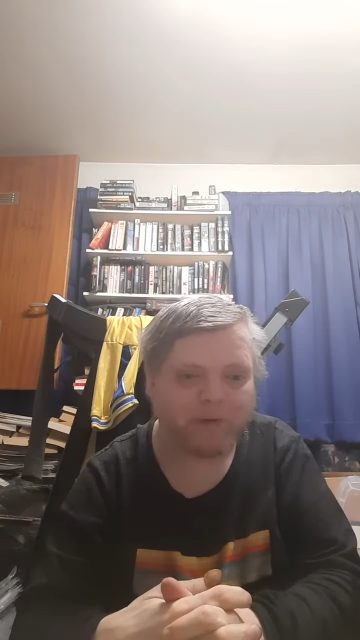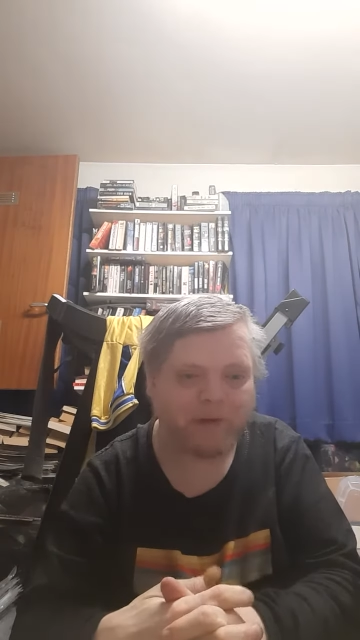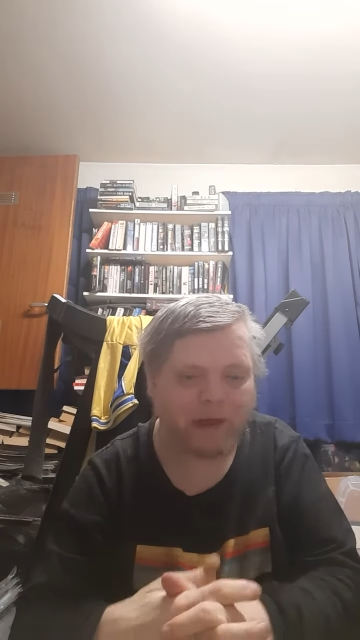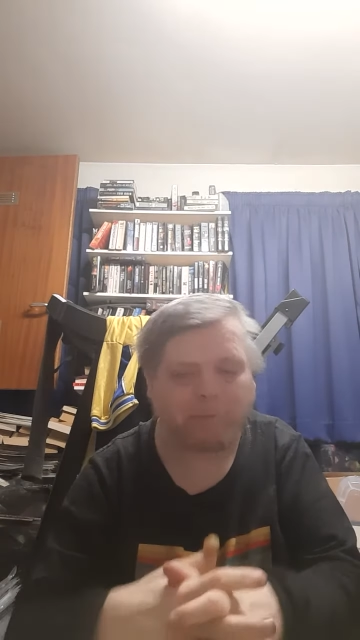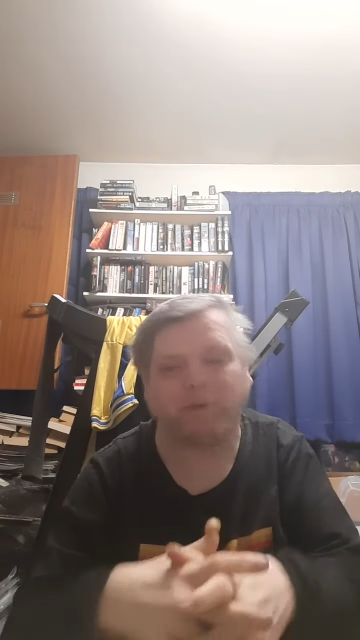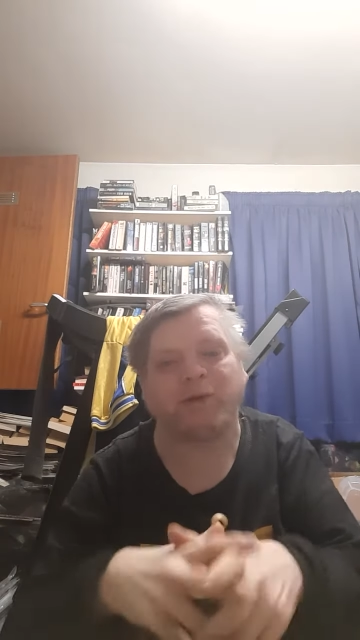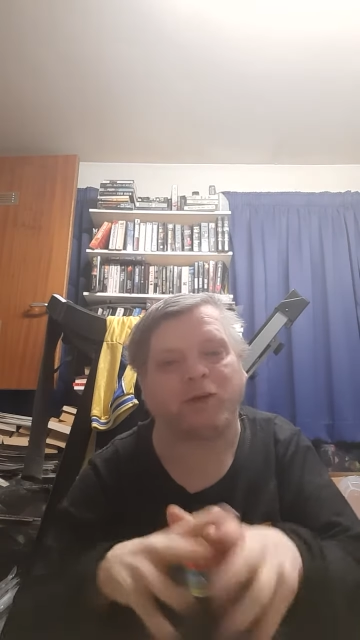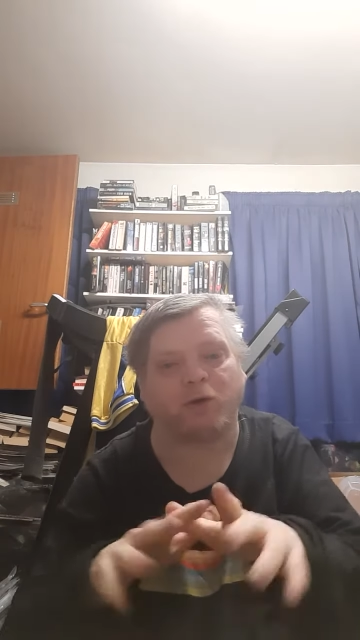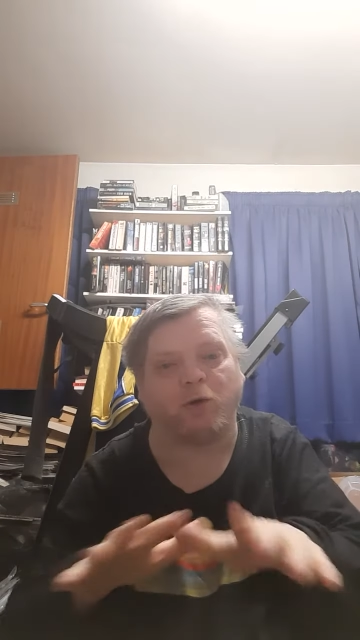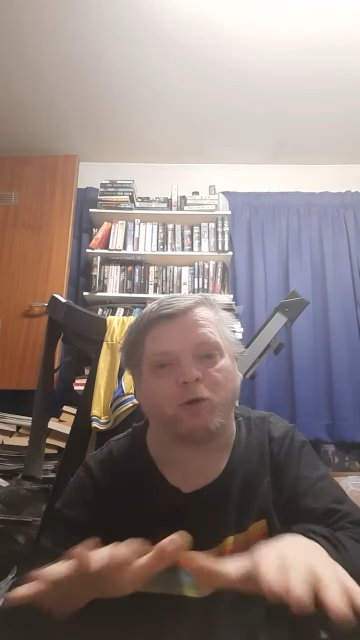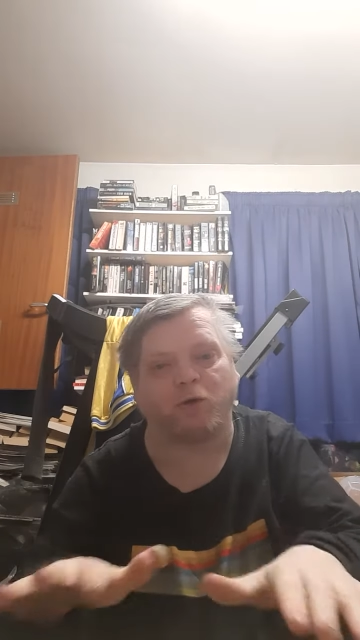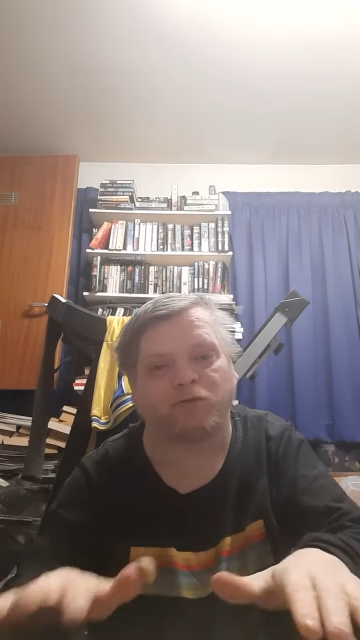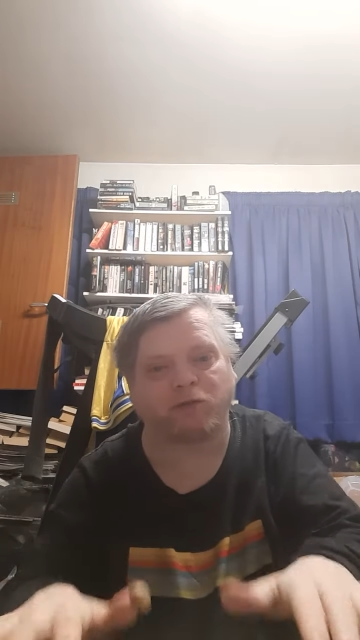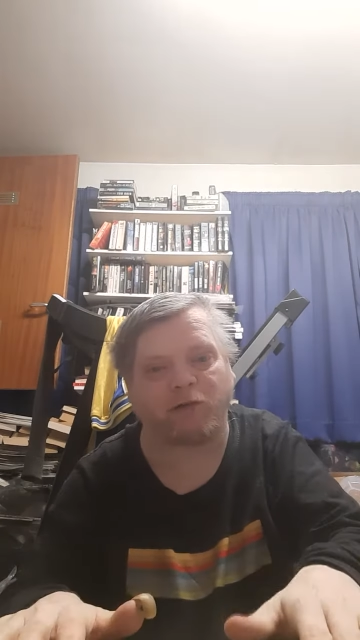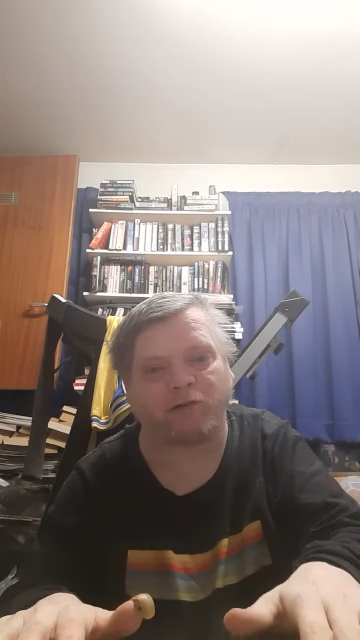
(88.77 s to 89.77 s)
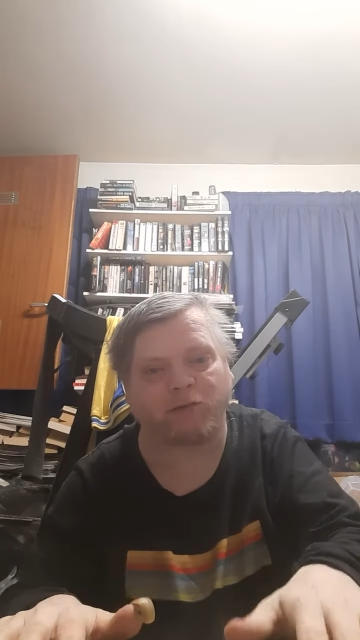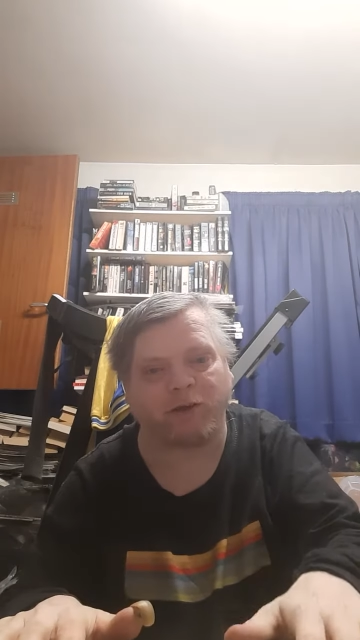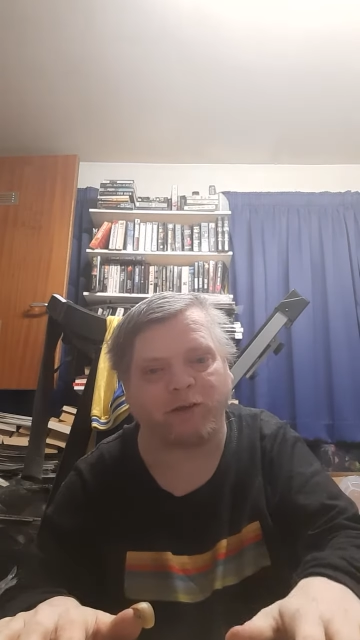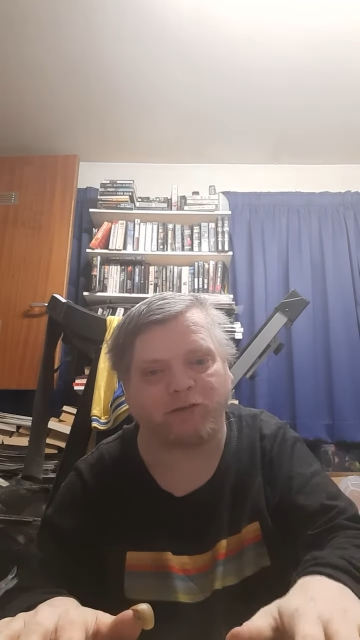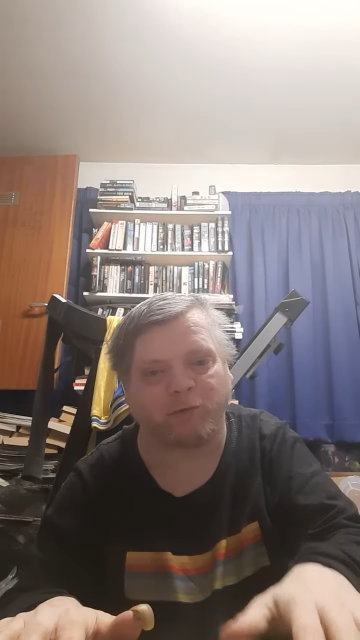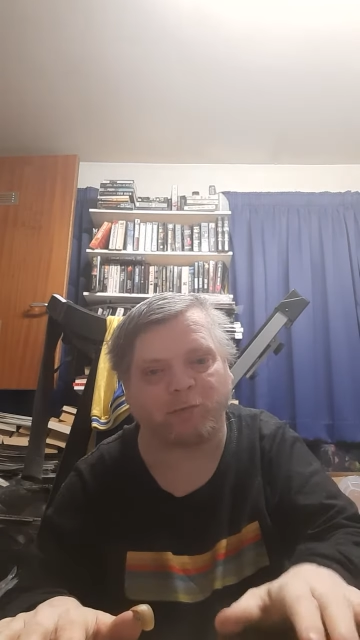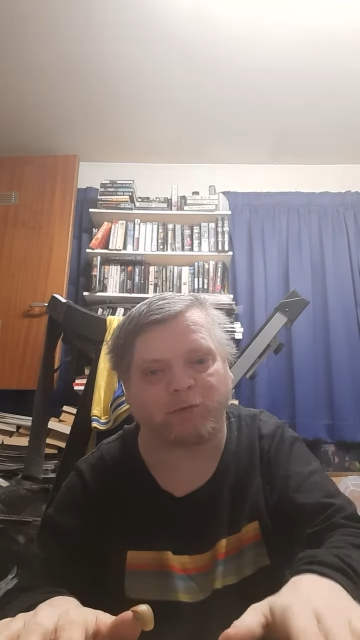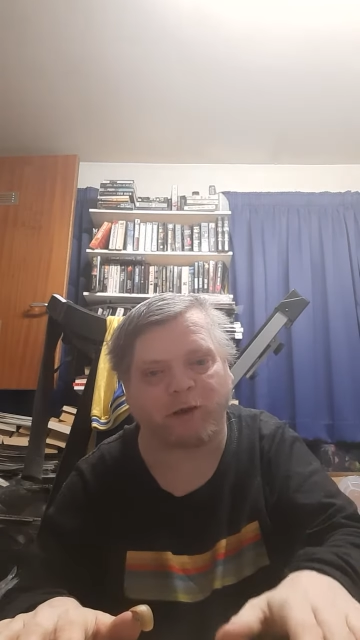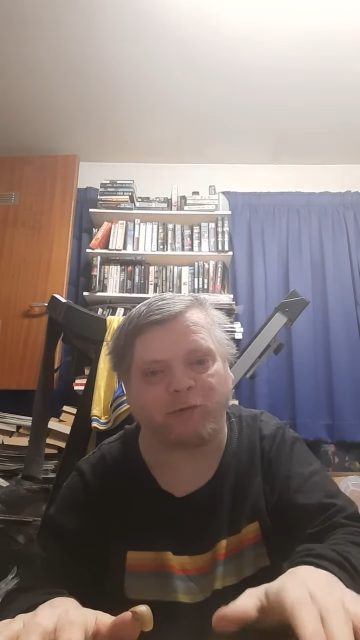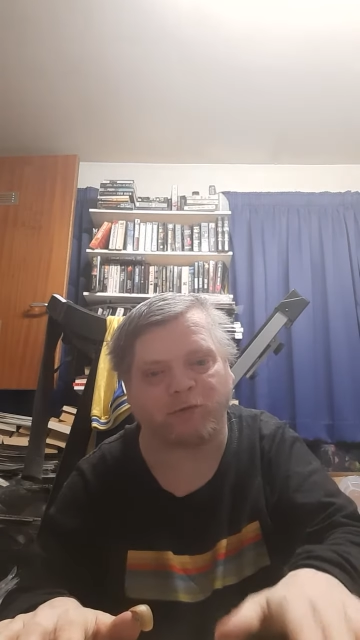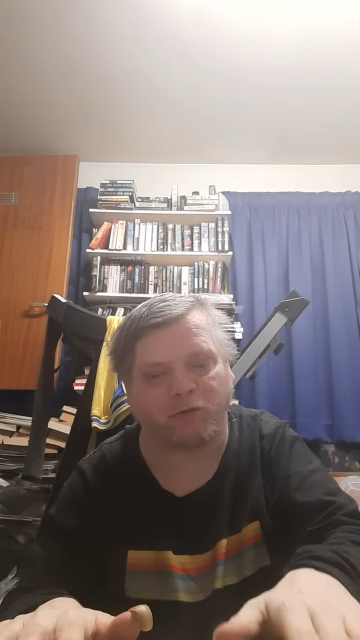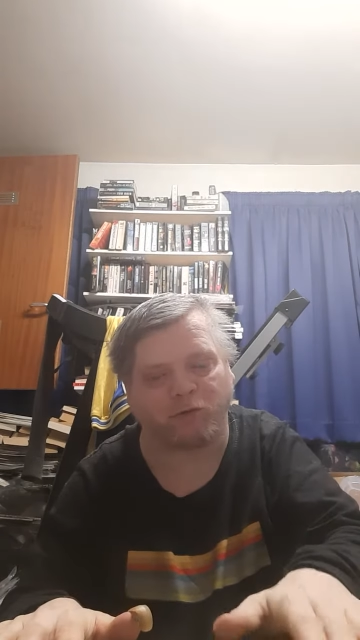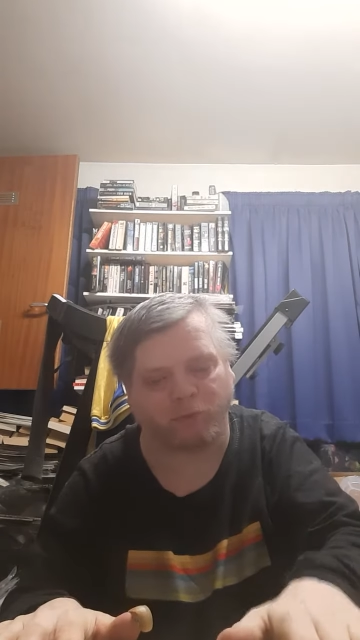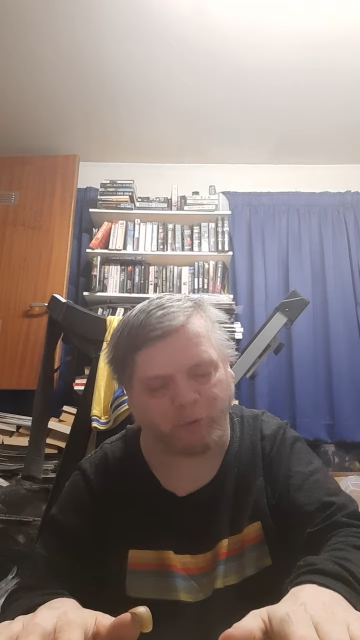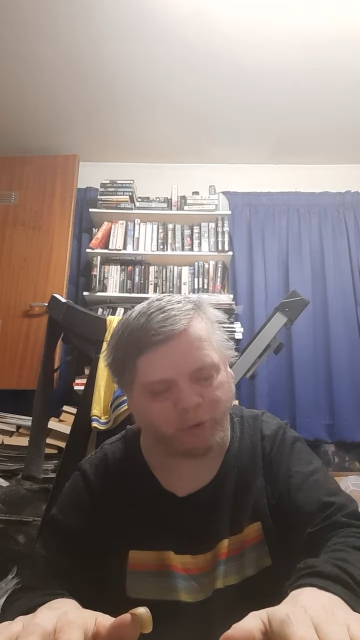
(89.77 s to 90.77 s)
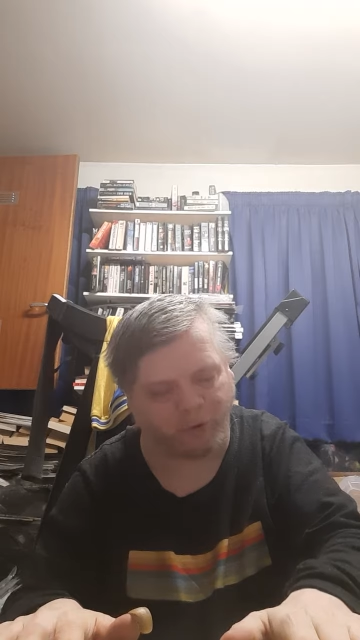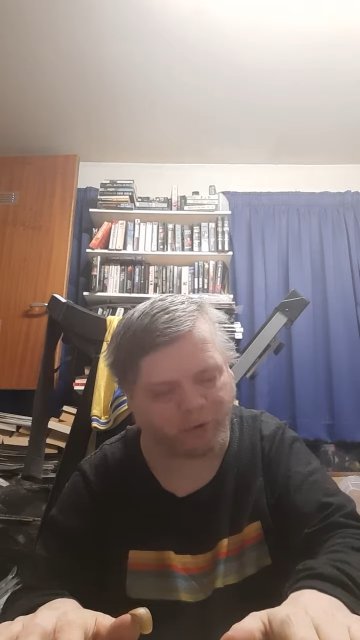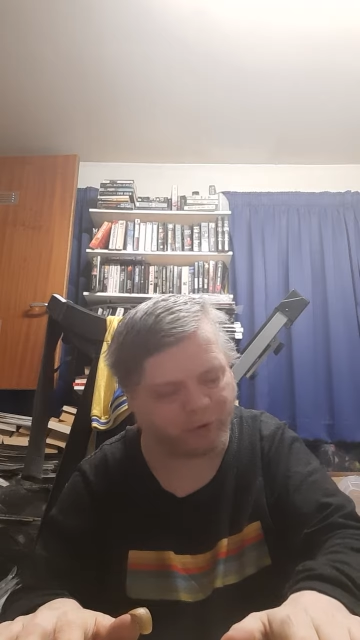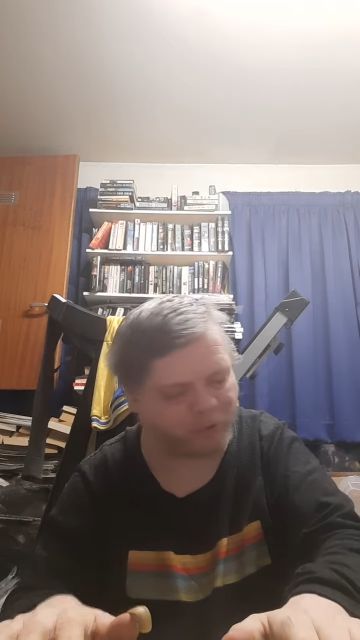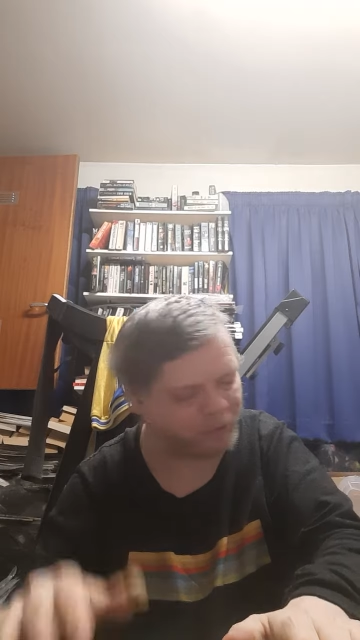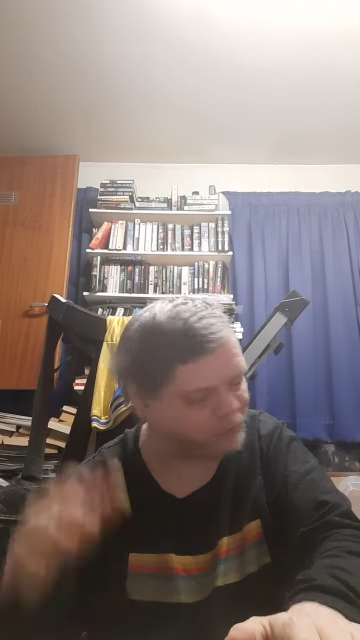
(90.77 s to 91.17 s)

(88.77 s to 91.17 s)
I mean, the Google Translate sometimes does work,